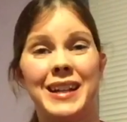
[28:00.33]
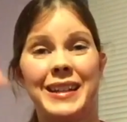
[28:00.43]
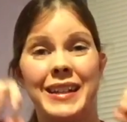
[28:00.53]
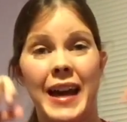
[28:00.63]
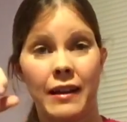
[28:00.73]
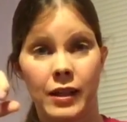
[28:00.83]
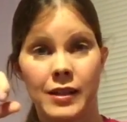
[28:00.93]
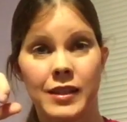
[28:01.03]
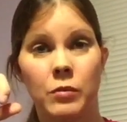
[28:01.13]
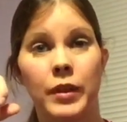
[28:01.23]
a gallon
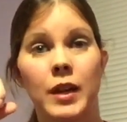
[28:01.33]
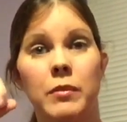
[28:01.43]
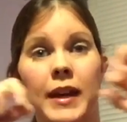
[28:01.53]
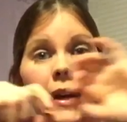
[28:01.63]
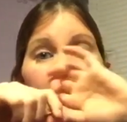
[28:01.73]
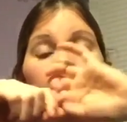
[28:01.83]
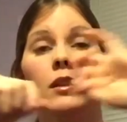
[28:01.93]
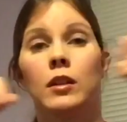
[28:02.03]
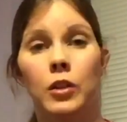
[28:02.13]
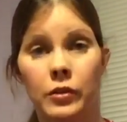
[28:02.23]
Ziploc bag,
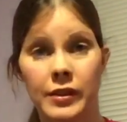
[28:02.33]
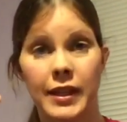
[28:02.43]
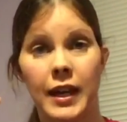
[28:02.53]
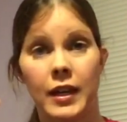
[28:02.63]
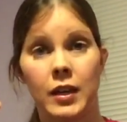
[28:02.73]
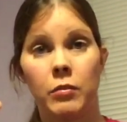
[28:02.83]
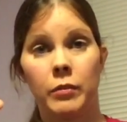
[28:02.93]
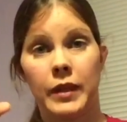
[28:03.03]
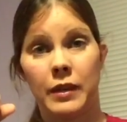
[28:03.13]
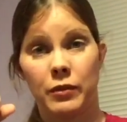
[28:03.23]
closed that up.
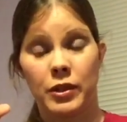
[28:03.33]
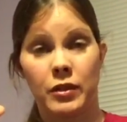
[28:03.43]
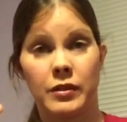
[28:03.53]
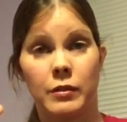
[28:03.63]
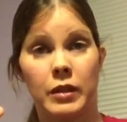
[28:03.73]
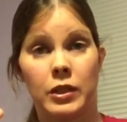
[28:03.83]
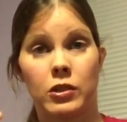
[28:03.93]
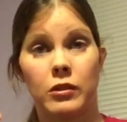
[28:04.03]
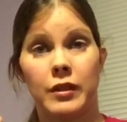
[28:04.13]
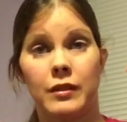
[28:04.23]
That was just to make
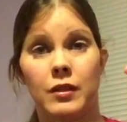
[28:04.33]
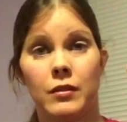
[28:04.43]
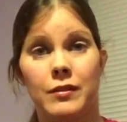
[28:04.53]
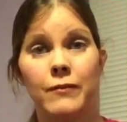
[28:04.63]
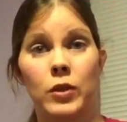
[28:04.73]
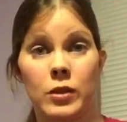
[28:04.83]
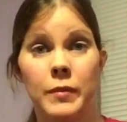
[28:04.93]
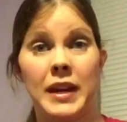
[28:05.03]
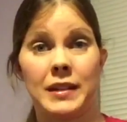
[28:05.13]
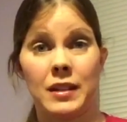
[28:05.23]
sure that this first
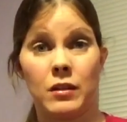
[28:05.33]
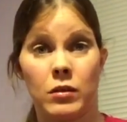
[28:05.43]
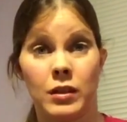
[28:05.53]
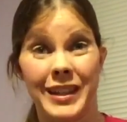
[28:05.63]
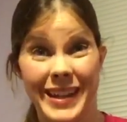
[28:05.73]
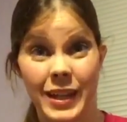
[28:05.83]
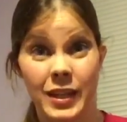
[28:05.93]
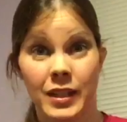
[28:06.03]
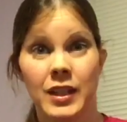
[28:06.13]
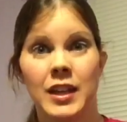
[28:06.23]
bag didn't leak.
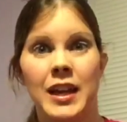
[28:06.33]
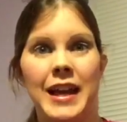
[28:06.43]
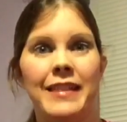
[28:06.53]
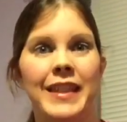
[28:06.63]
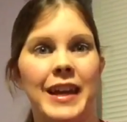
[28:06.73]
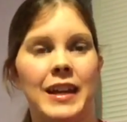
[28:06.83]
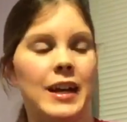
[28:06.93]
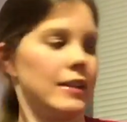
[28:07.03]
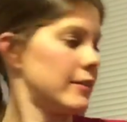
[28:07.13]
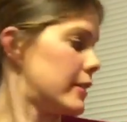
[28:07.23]
And then
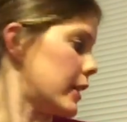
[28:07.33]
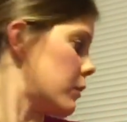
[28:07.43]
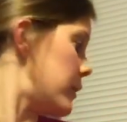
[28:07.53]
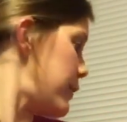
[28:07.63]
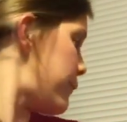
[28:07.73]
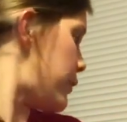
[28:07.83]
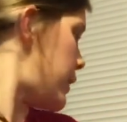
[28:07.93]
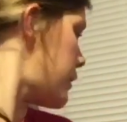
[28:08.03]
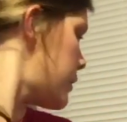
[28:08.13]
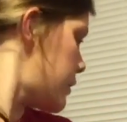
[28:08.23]
I stuck my
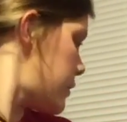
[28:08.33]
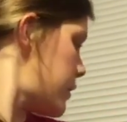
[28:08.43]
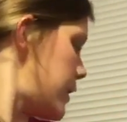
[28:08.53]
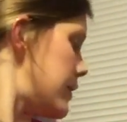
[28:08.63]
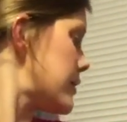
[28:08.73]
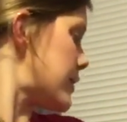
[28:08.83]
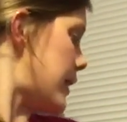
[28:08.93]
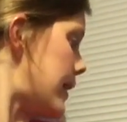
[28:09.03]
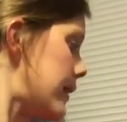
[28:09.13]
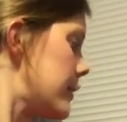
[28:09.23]
foot
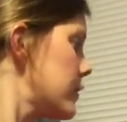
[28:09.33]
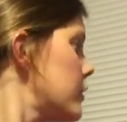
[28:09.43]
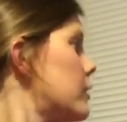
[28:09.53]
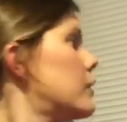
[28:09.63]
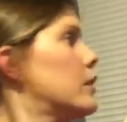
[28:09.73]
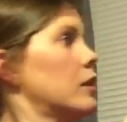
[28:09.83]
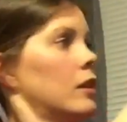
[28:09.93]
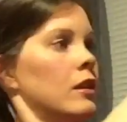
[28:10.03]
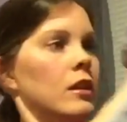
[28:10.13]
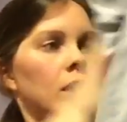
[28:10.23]
inside
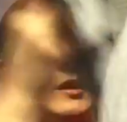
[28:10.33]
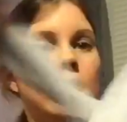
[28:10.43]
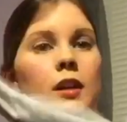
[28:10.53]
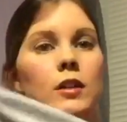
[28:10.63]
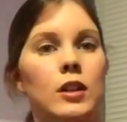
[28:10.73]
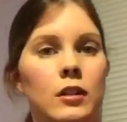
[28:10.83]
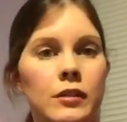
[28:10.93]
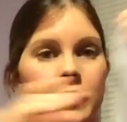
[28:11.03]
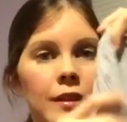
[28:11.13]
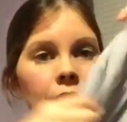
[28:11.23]
a long
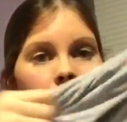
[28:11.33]
sleeve